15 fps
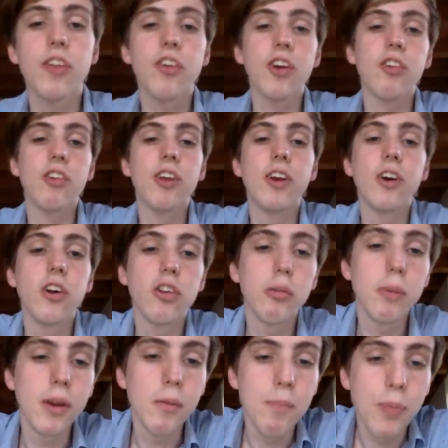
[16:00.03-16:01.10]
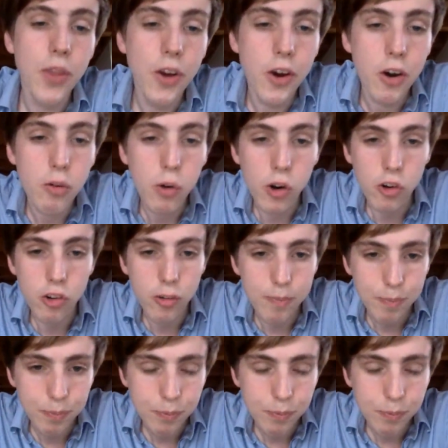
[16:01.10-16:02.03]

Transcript: that's actually going to be worse.